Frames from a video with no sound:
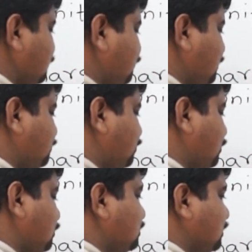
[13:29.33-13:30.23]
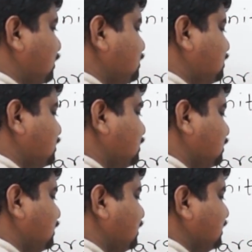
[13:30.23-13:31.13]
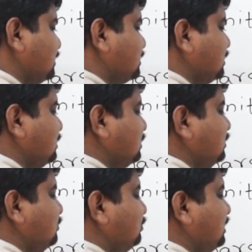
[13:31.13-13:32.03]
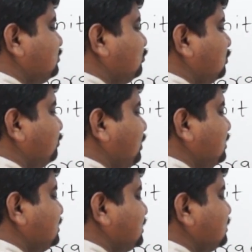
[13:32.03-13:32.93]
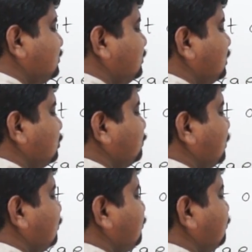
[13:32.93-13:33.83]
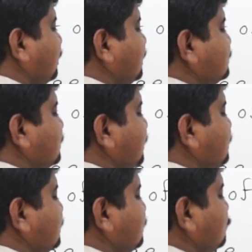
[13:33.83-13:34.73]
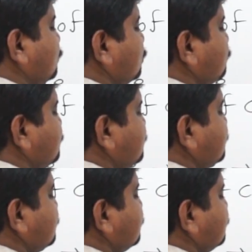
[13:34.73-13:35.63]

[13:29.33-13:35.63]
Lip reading: For protons, it is +1.6 into 10 to the power of -19 coulombs.